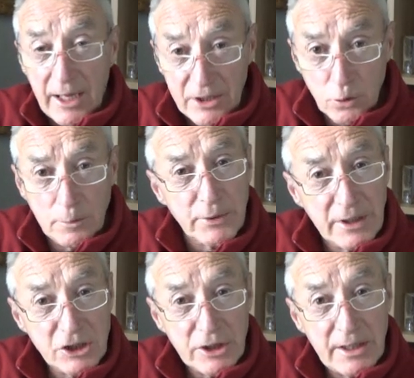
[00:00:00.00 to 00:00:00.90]
I do
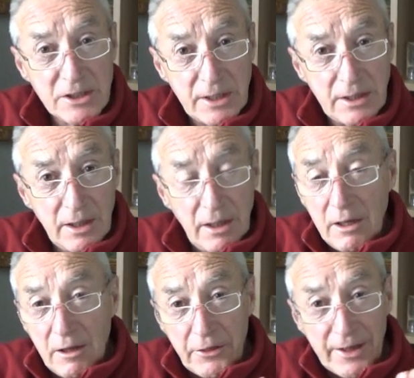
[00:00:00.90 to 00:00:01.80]
appreciate it.
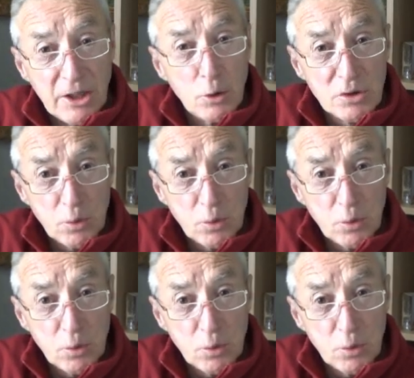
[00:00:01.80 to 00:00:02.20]
Thank you